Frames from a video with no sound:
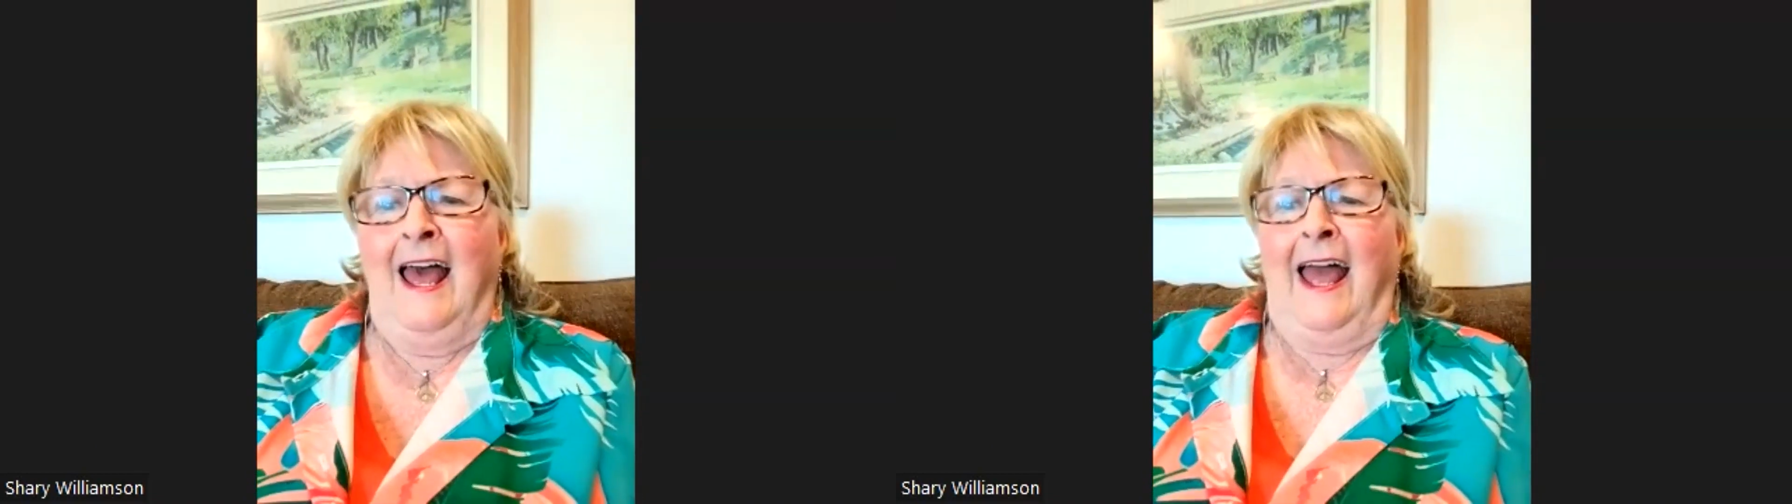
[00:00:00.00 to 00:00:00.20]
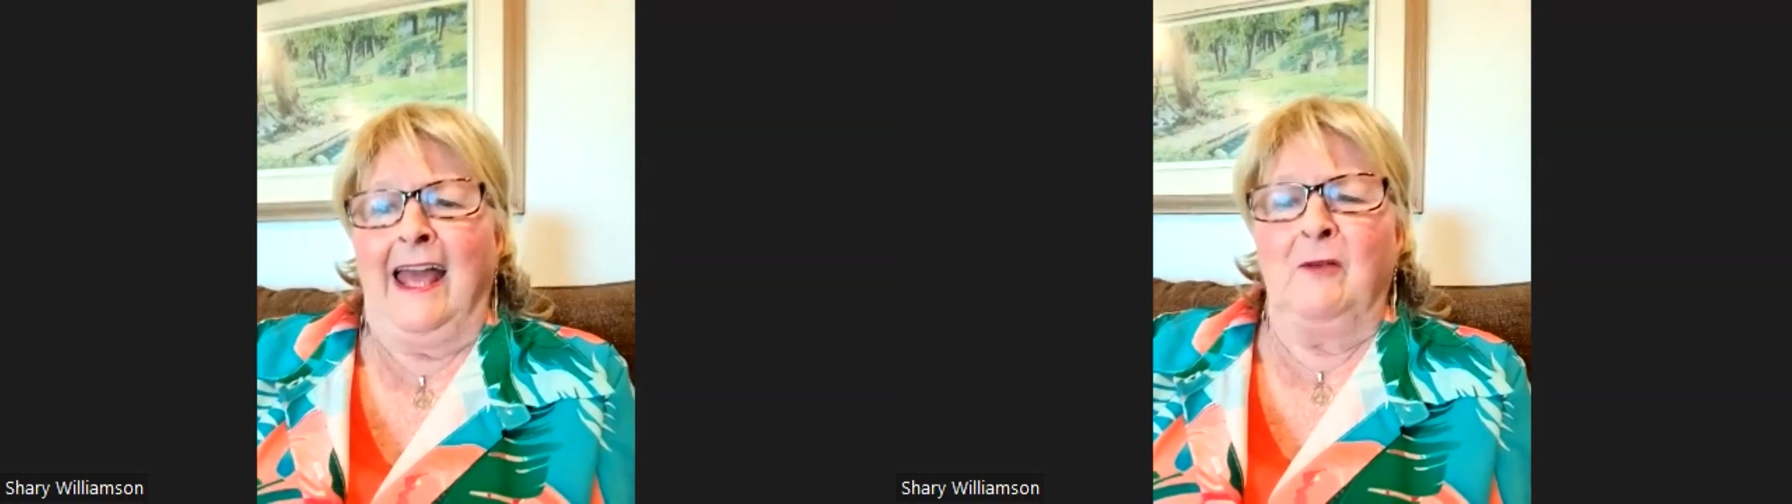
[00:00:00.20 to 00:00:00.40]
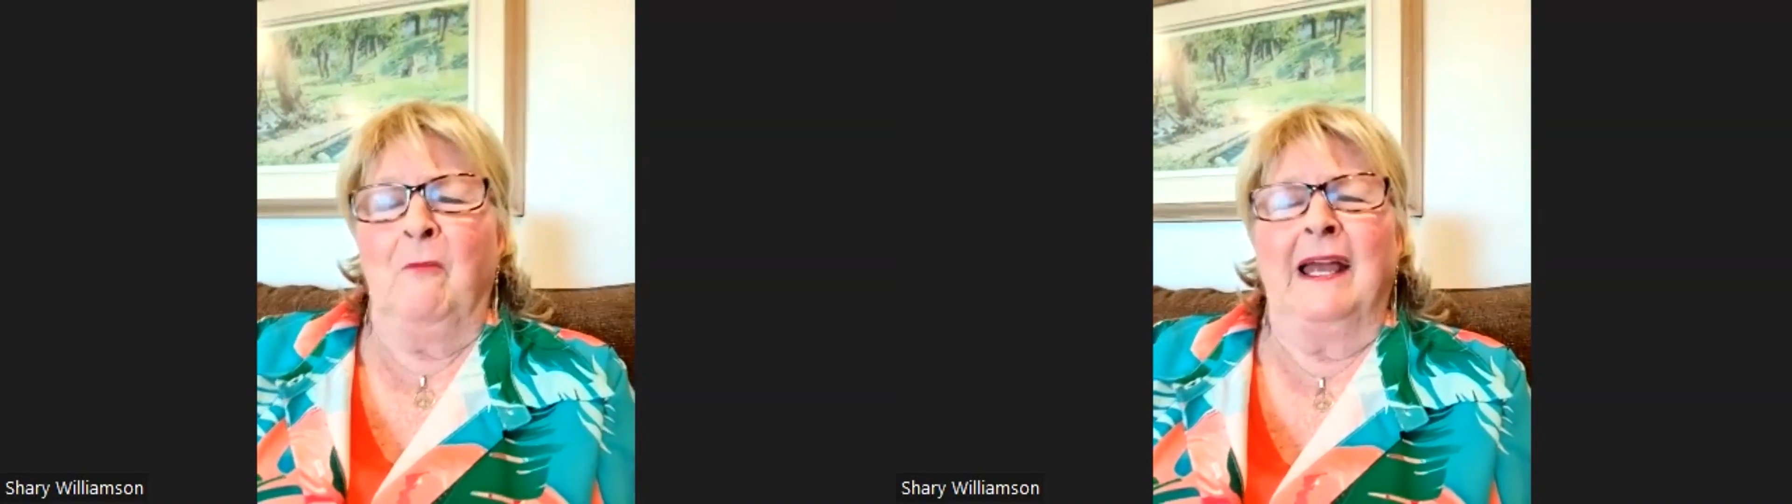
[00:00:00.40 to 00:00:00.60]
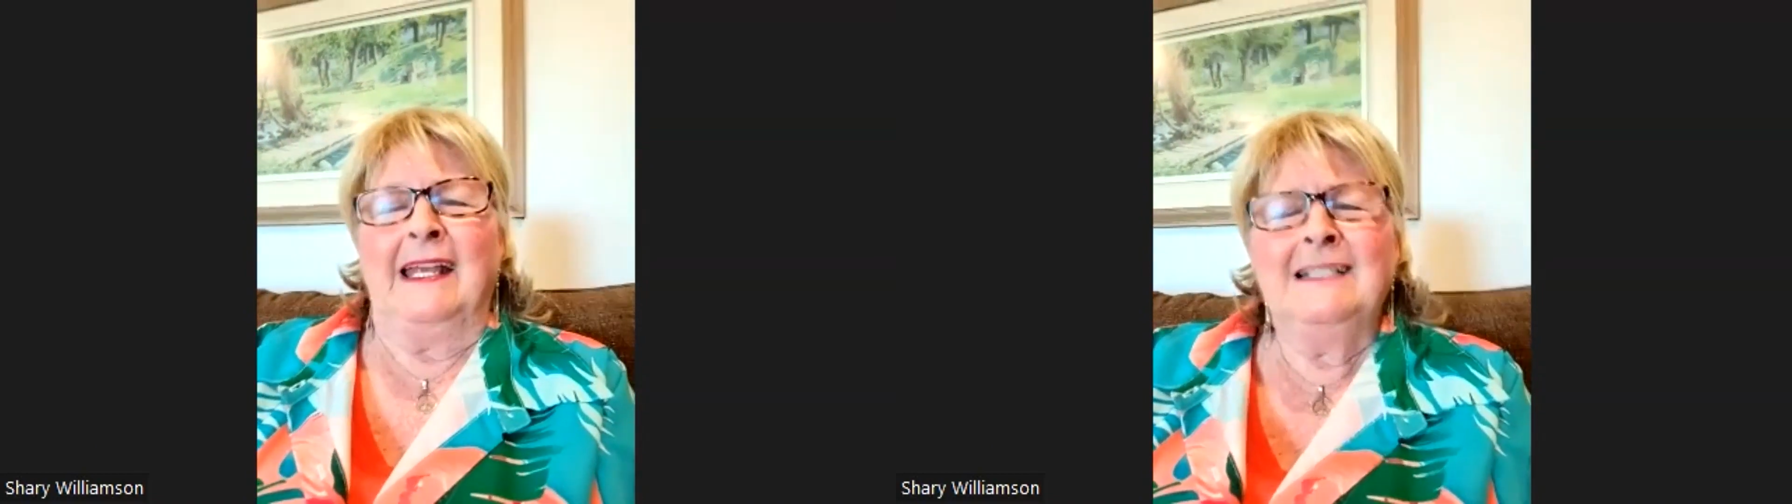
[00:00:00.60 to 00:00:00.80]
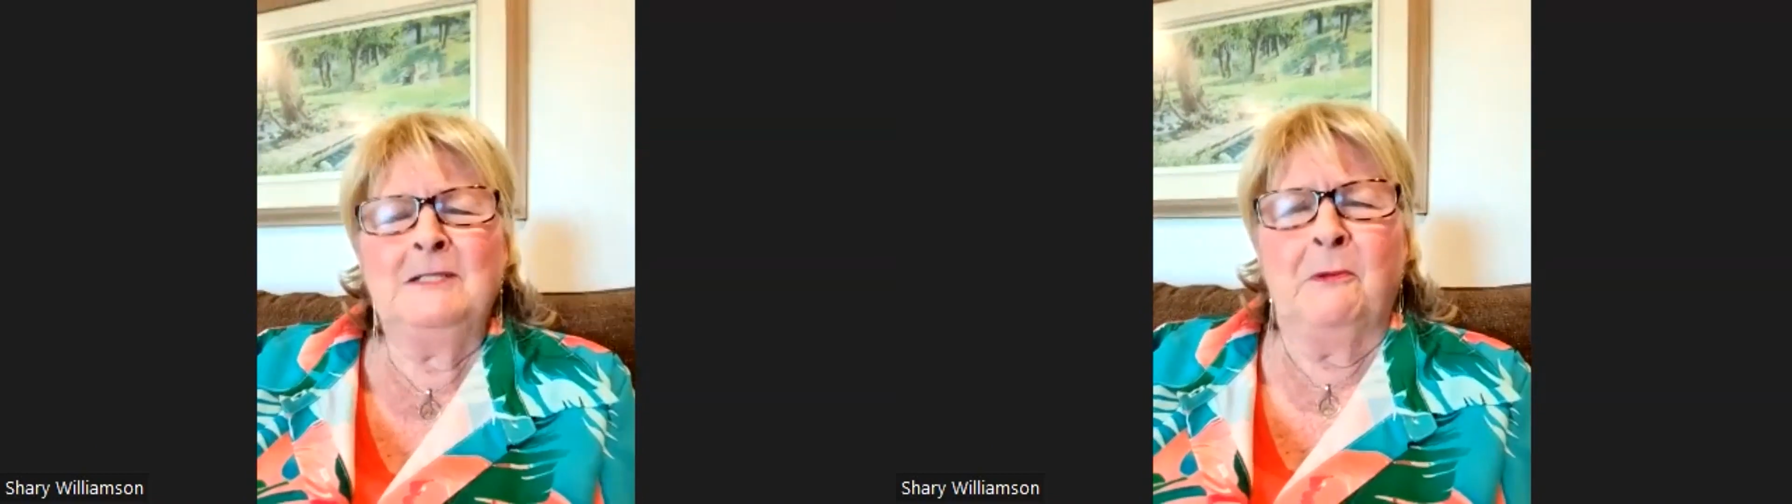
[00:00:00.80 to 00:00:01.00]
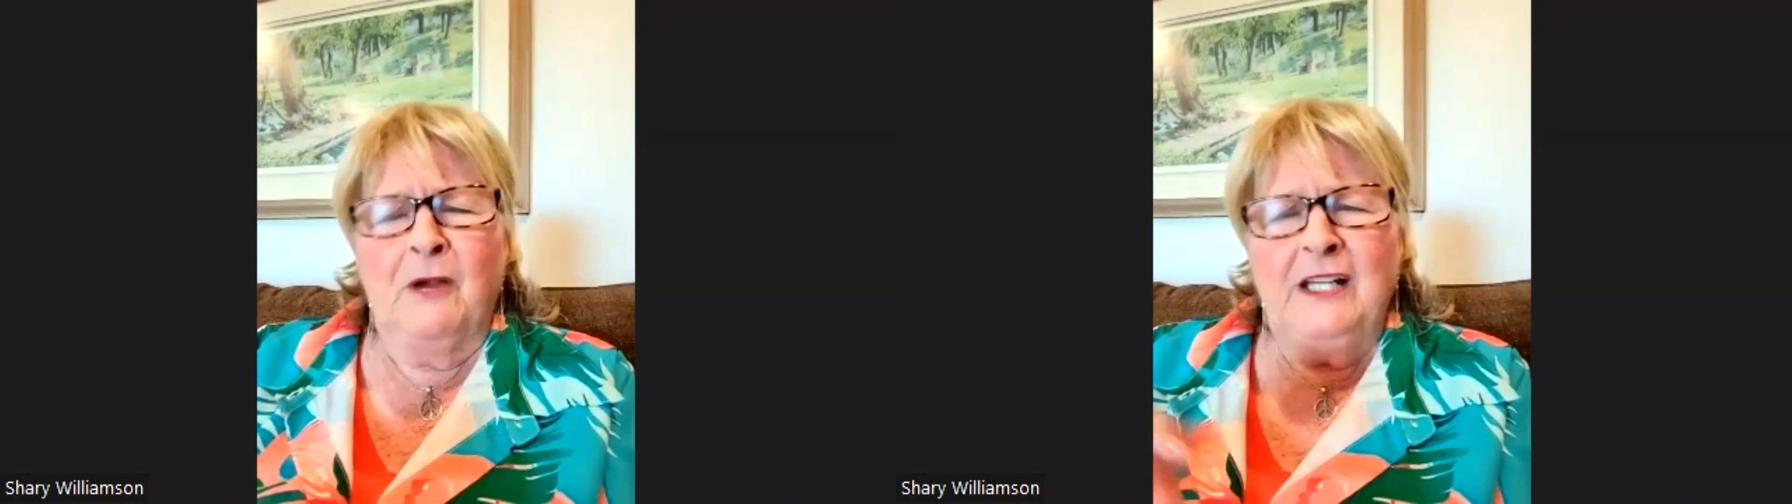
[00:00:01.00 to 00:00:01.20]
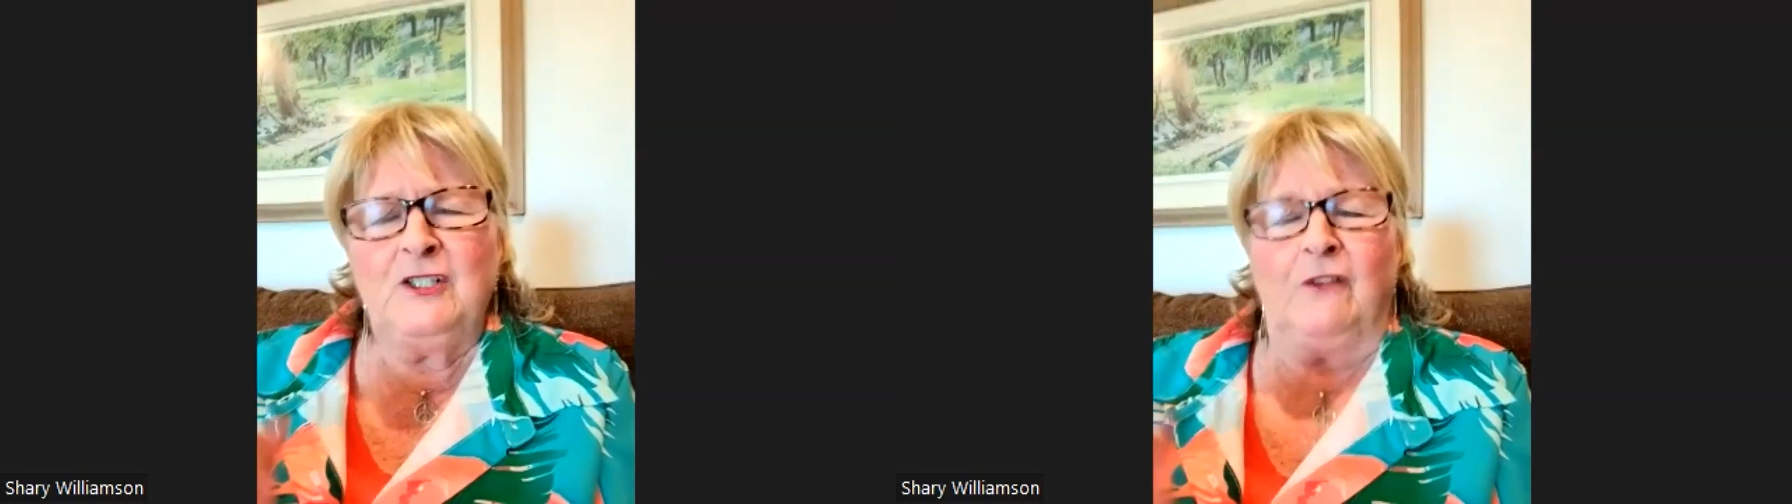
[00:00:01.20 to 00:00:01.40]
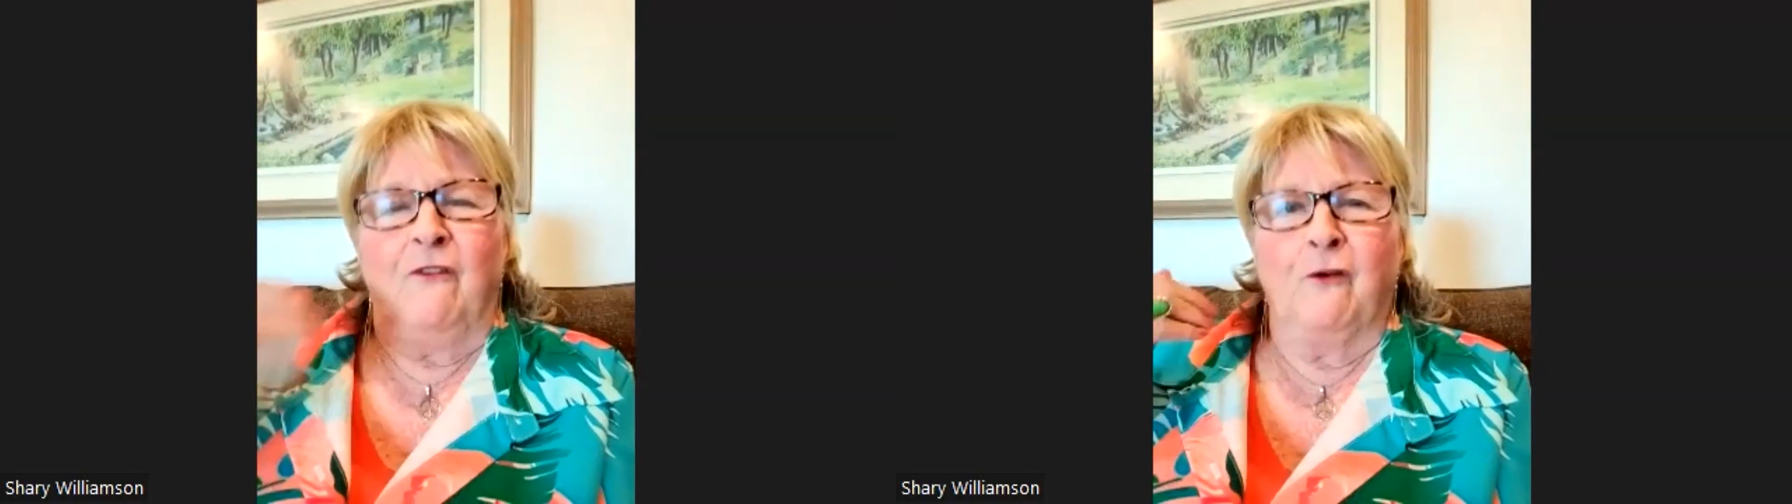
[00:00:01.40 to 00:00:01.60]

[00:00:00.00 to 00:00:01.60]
And my inspiration